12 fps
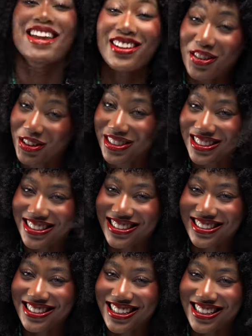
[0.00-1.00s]
you're still
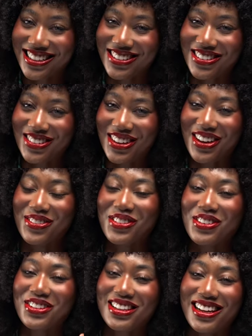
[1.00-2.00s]
single if
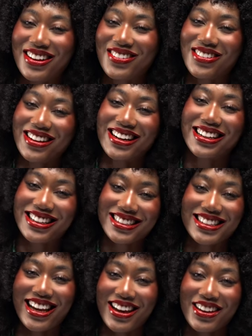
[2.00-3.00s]
you're not wearing this
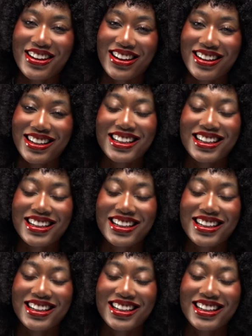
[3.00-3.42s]
hair, y'all.